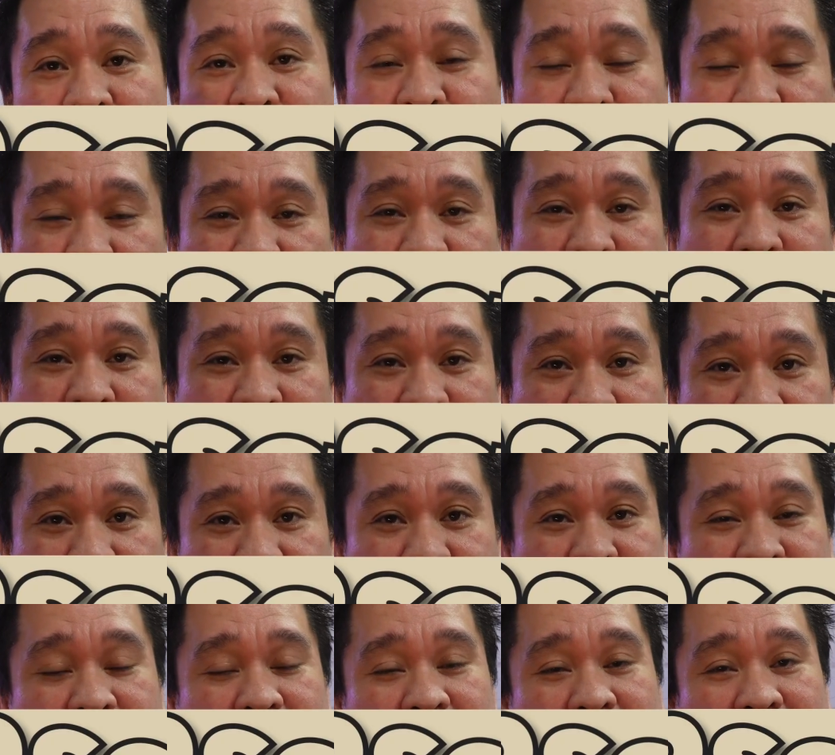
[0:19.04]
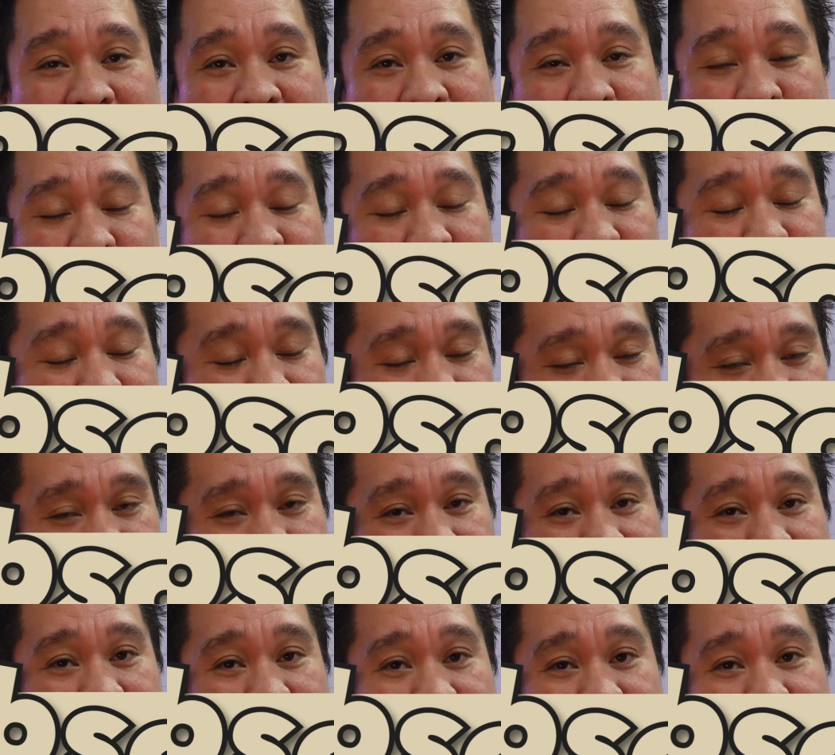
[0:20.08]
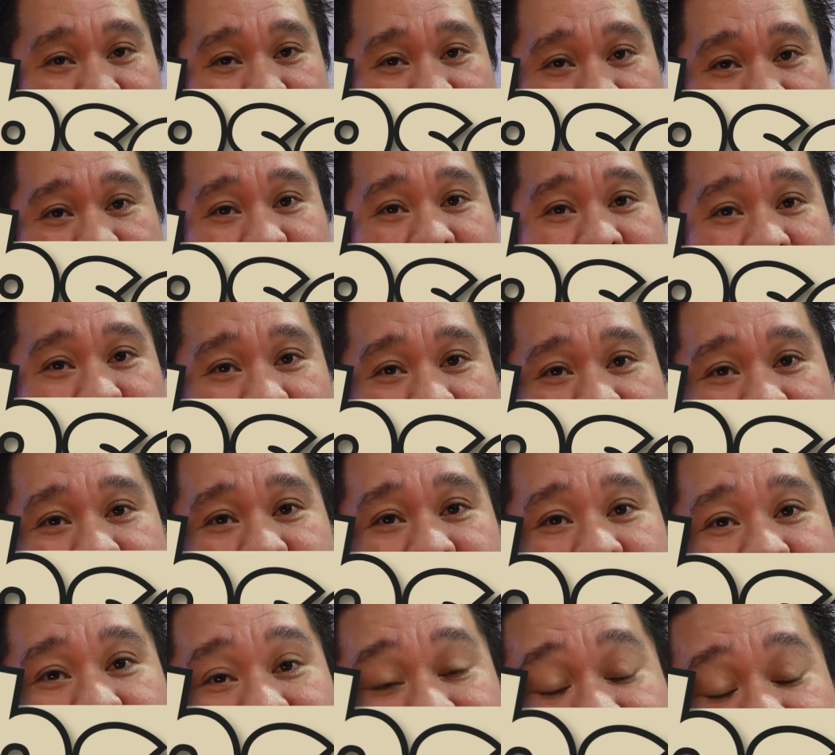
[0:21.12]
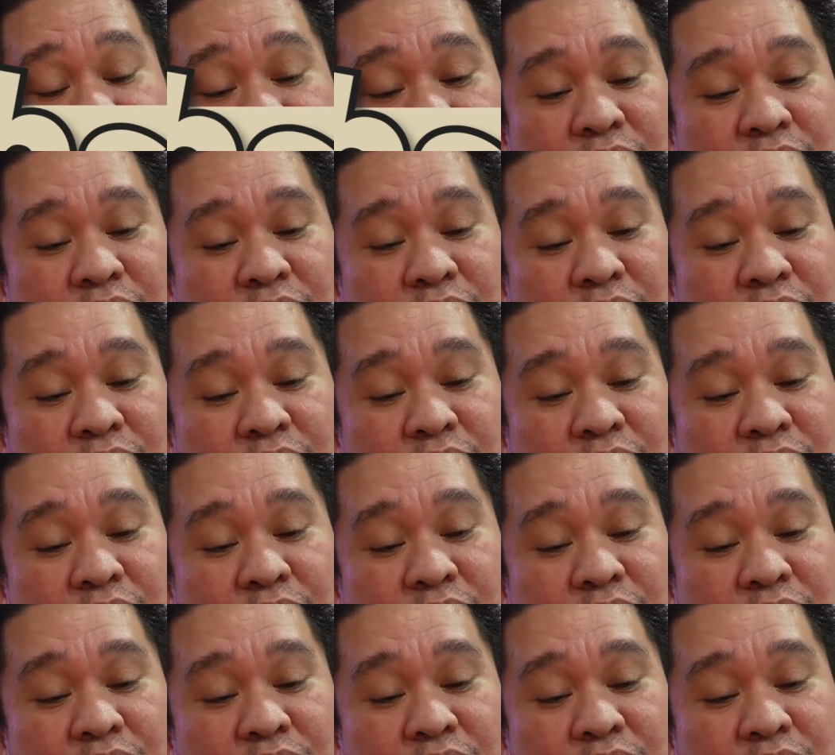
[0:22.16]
for all the videos that I will upload regarding photo, video, and